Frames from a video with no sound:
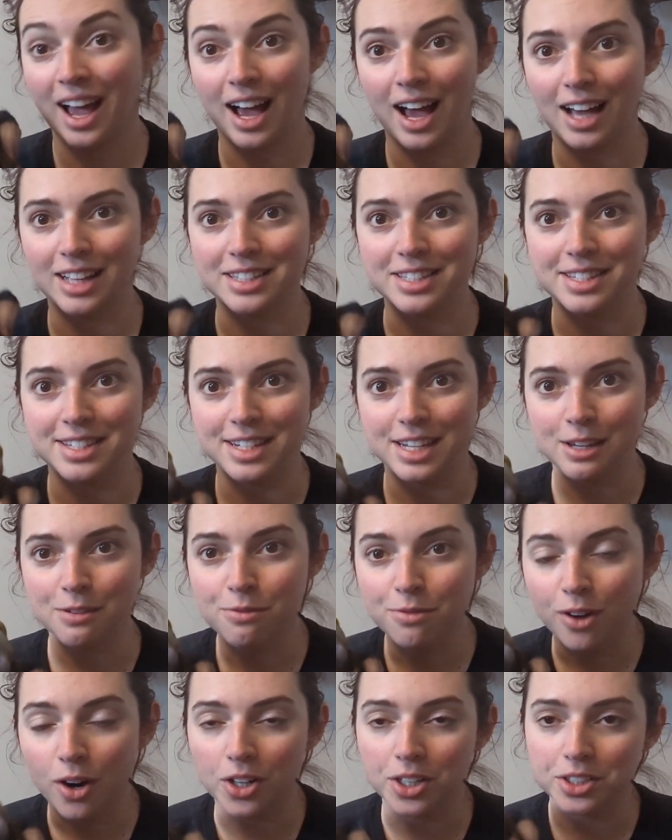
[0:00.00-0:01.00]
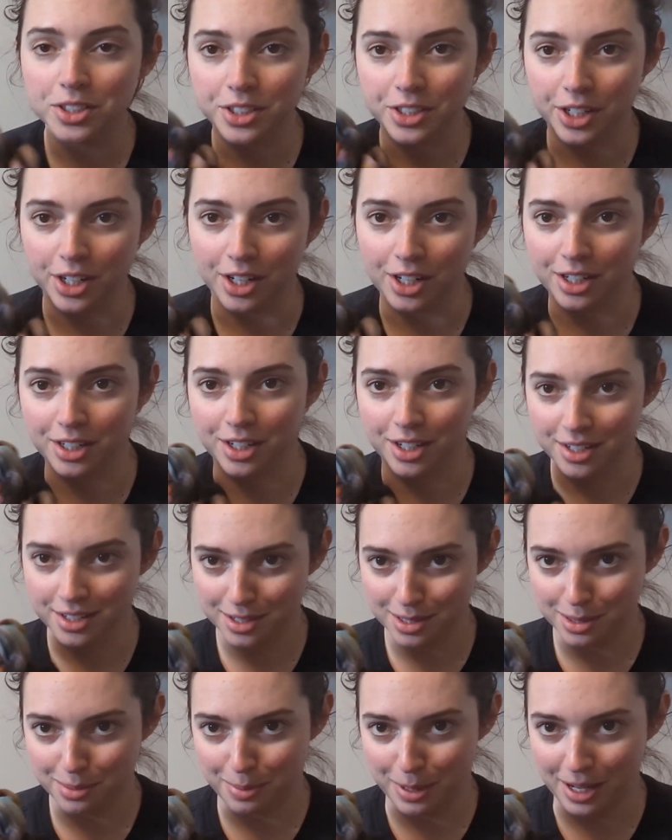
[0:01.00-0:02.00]
a default yarn
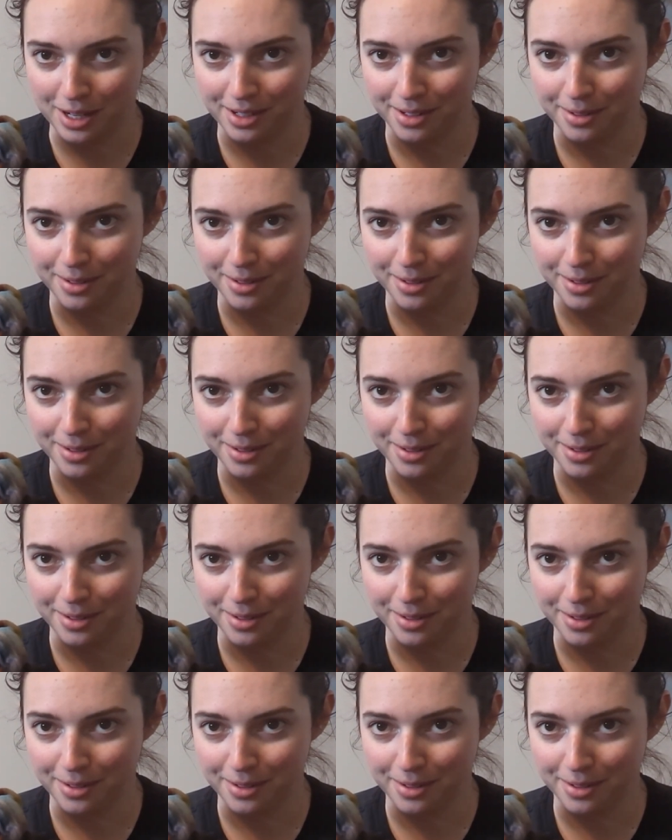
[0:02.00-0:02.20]
spin.